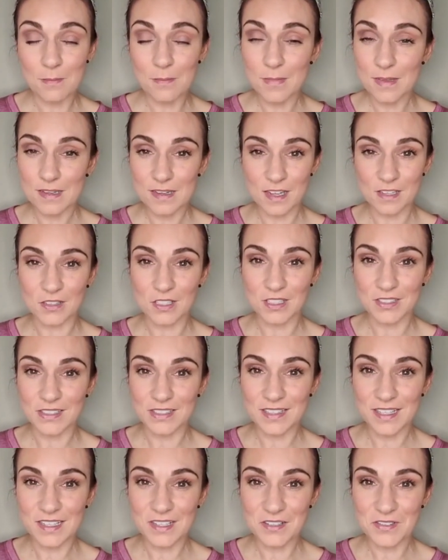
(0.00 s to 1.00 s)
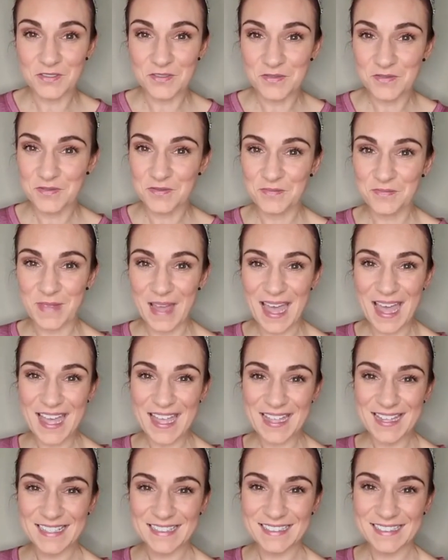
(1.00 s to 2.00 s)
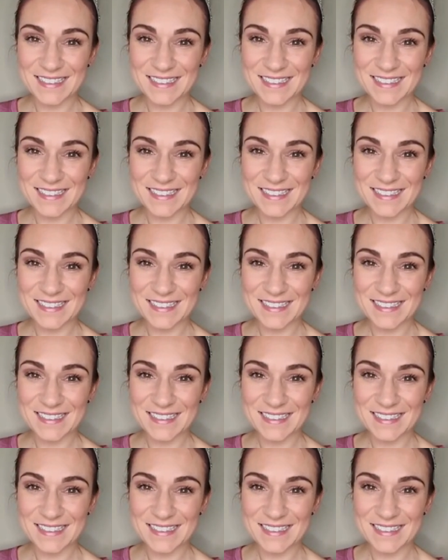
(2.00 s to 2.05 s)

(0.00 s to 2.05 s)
and I'll talk to you later. Bye.